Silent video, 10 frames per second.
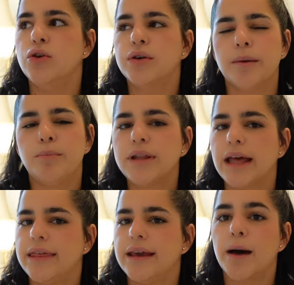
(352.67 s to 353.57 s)
You can put, I
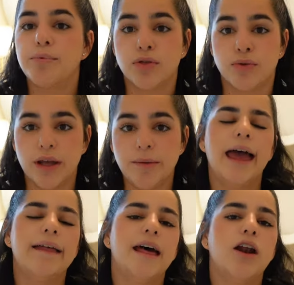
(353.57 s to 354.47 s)
think, up to 3,
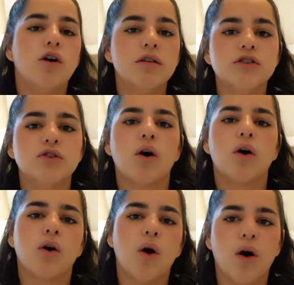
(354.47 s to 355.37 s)
and then
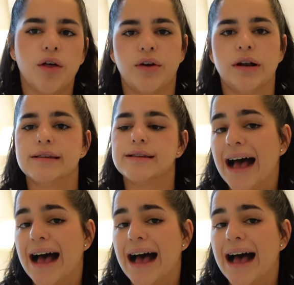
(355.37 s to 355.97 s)
also co-authors.